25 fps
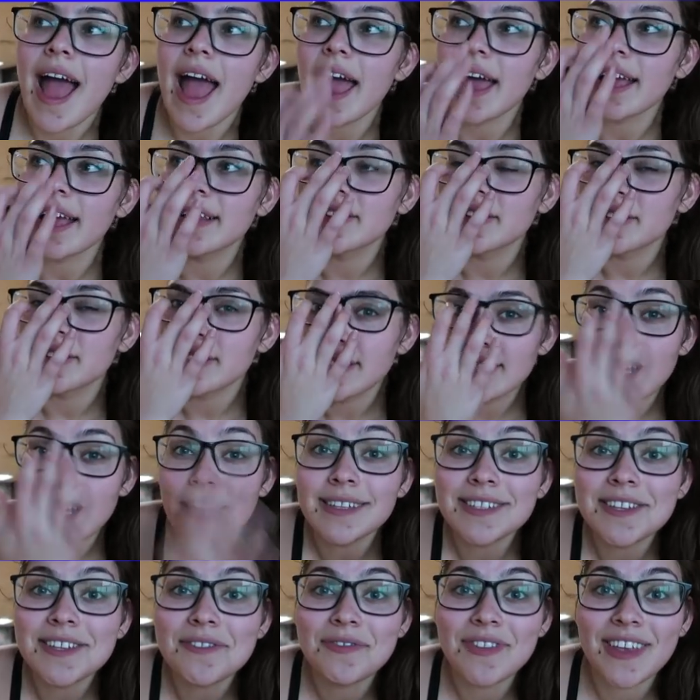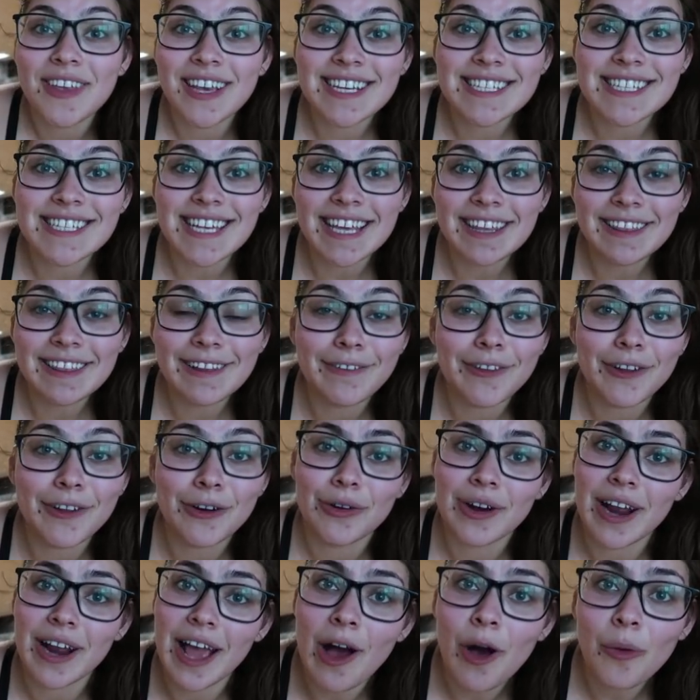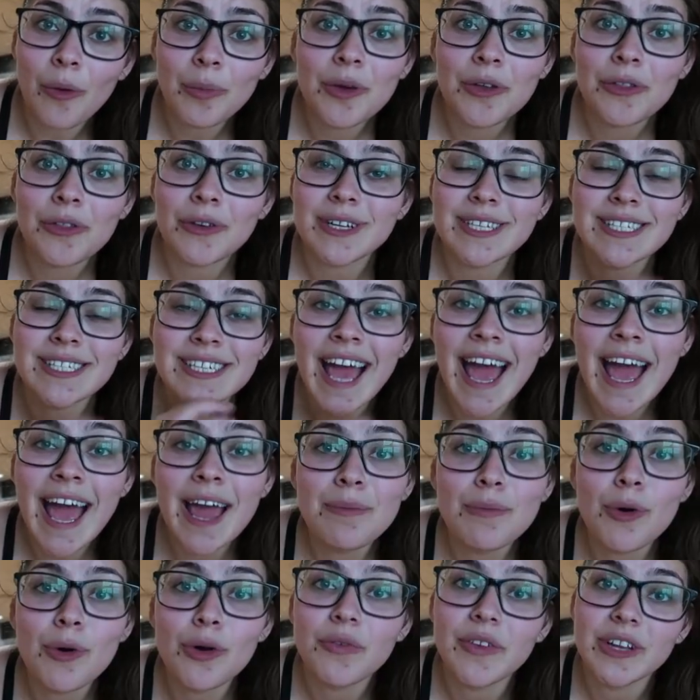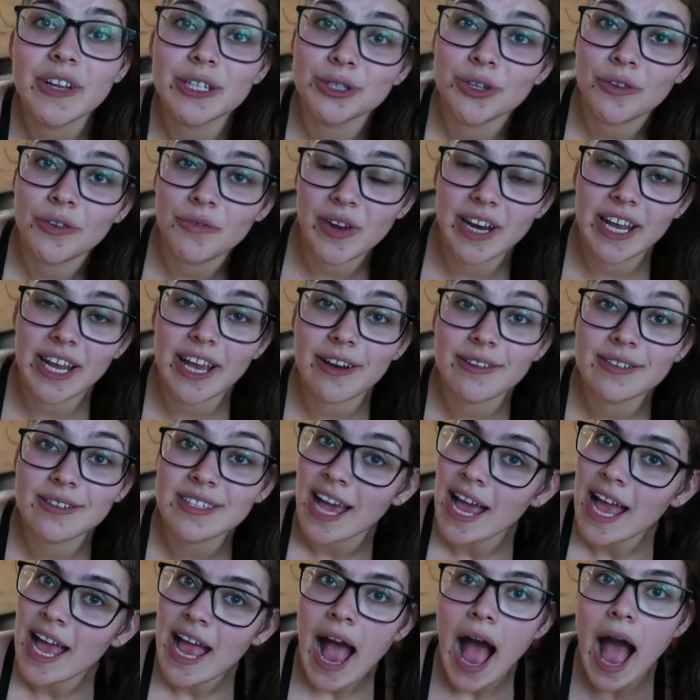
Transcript: and there's tons of things in there that are gonna help you. There's 10 motivational videos.